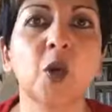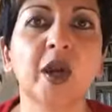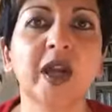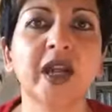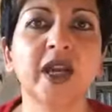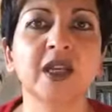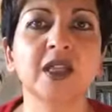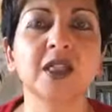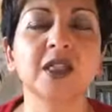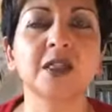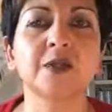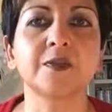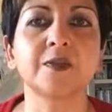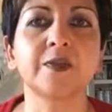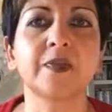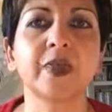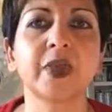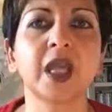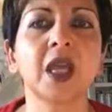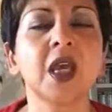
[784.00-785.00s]
else?
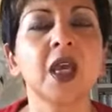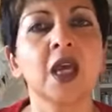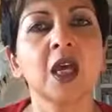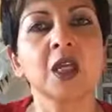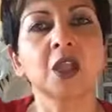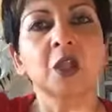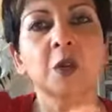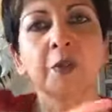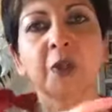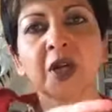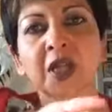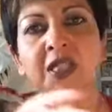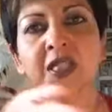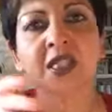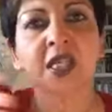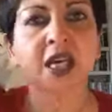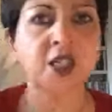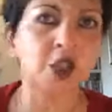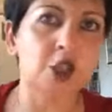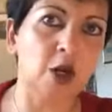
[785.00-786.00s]
So put
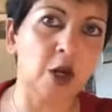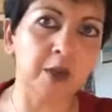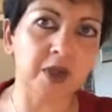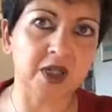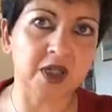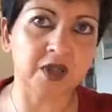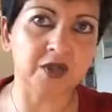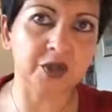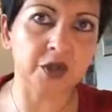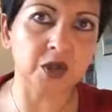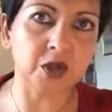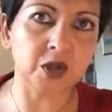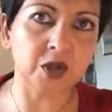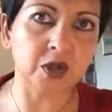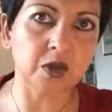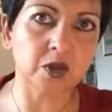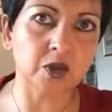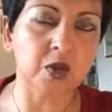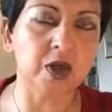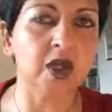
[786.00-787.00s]
aside job interviews.
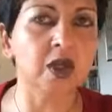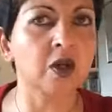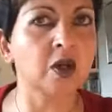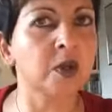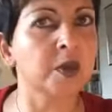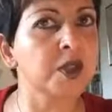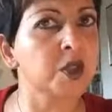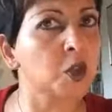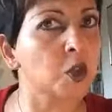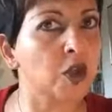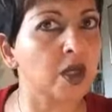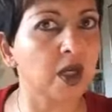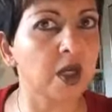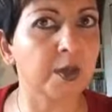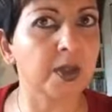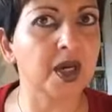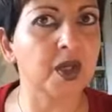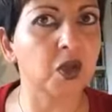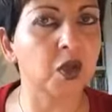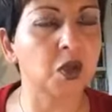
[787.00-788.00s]
We're not going to be talking
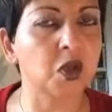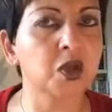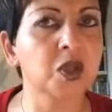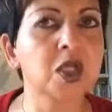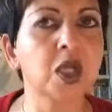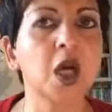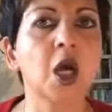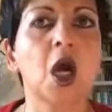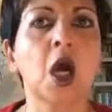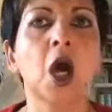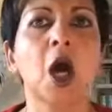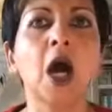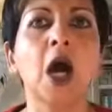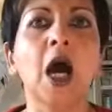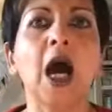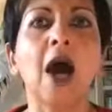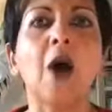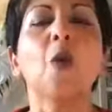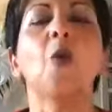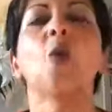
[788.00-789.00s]
about those.
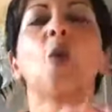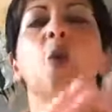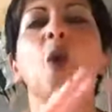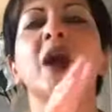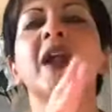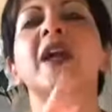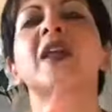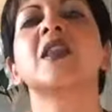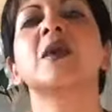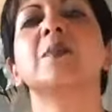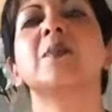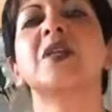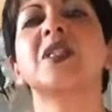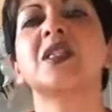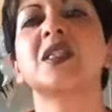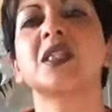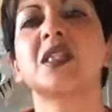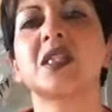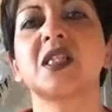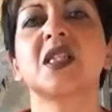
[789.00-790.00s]
What are the
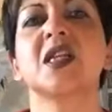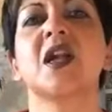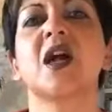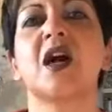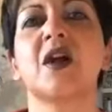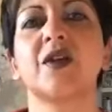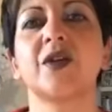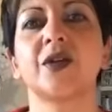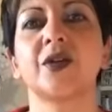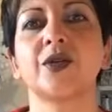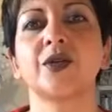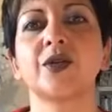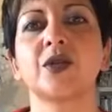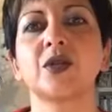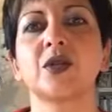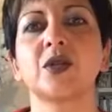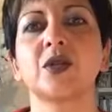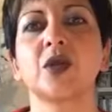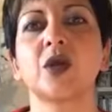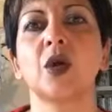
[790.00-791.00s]
business
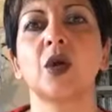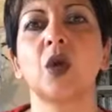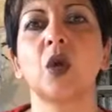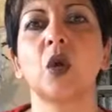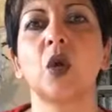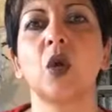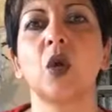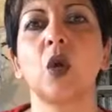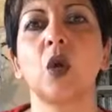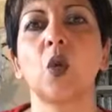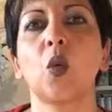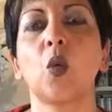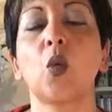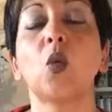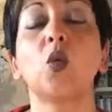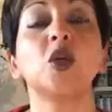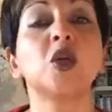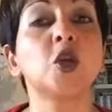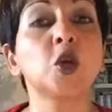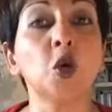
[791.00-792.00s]
scenarios
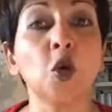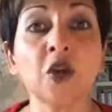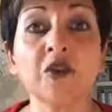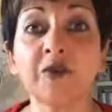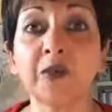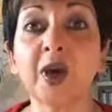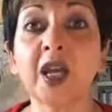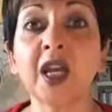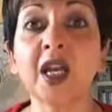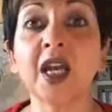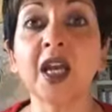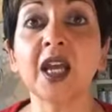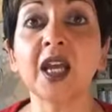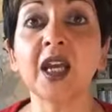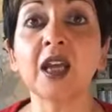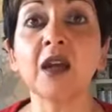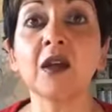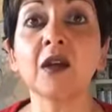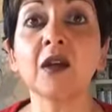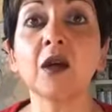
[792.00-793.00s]
you have been in,
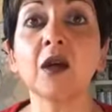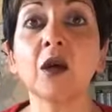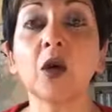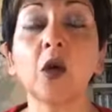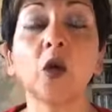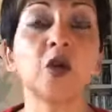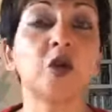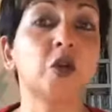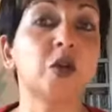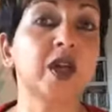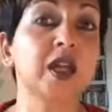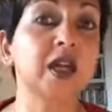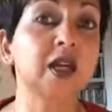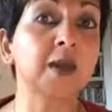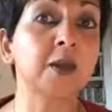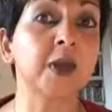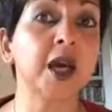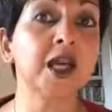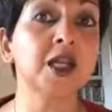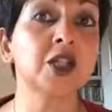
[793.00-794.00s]
or you can
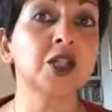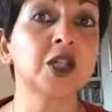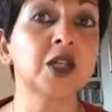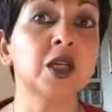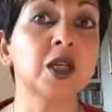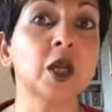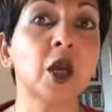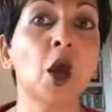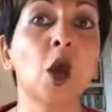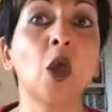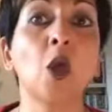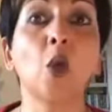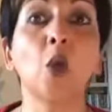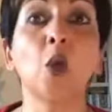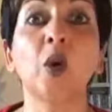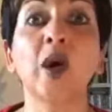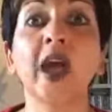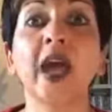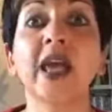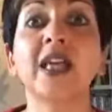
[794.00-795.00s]
imagine,
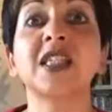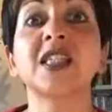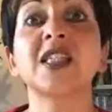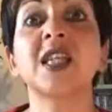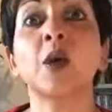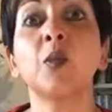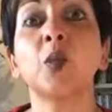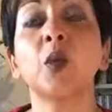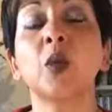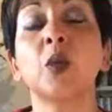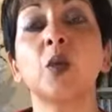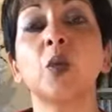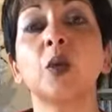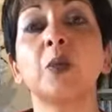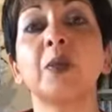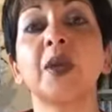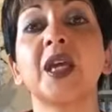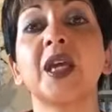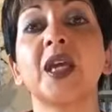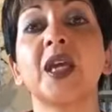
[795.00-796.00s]
where someone would
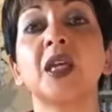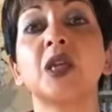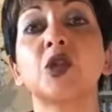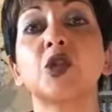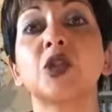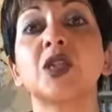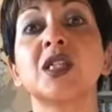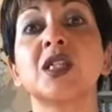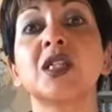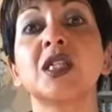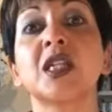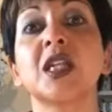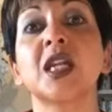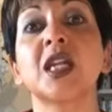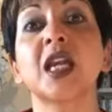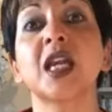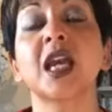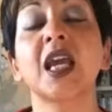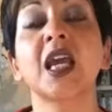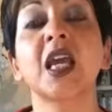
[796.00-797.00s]
be
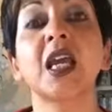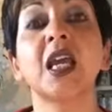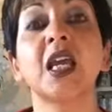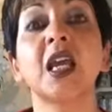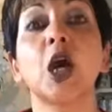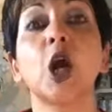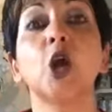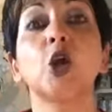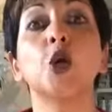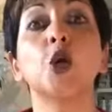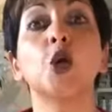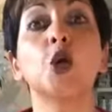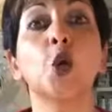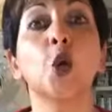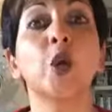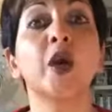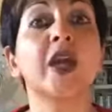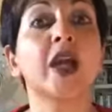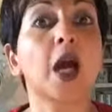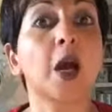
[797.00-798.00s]
interested in
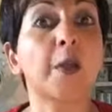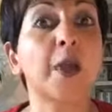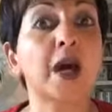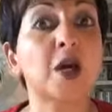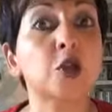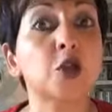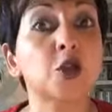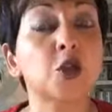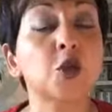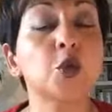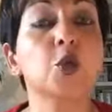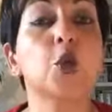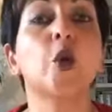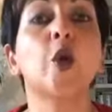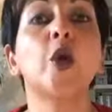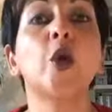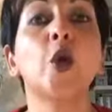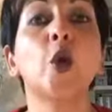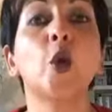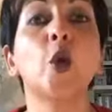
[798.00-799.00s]
knowing about you,
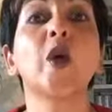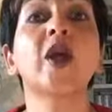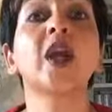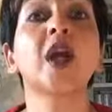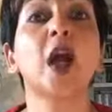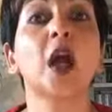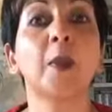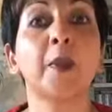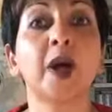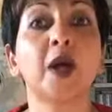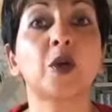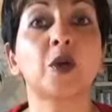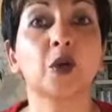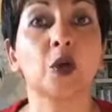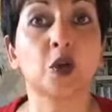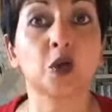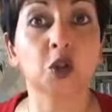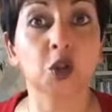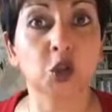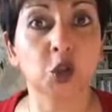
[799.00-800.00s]
knowing about
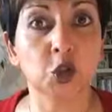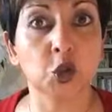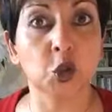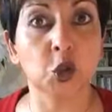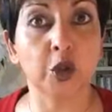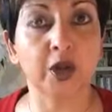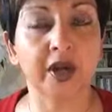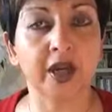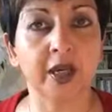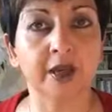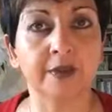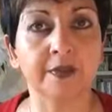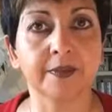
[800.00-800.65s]
your story?